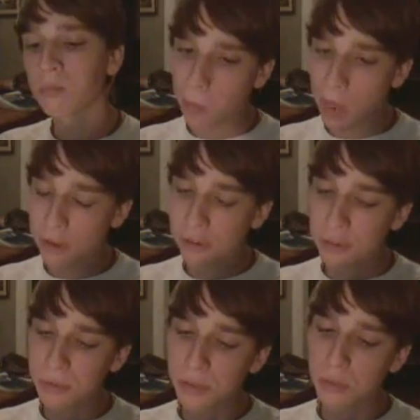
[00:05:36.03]
Another
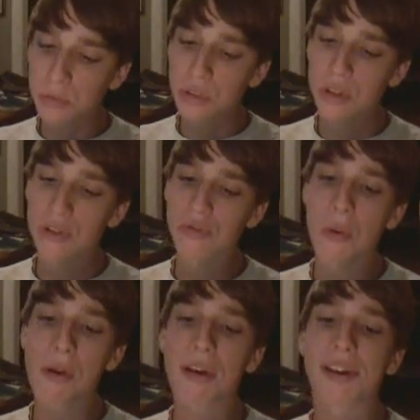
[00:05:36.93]
thing about Oreos,
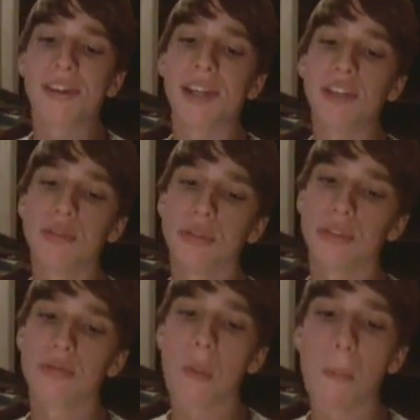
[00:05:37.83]
kind of
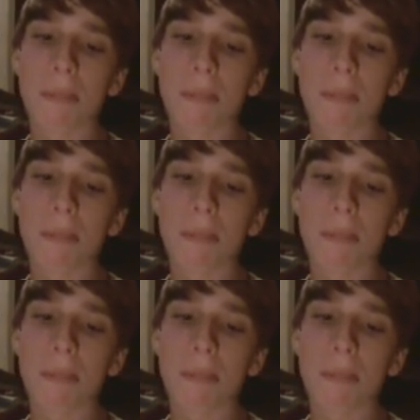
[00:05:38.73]
dangerous.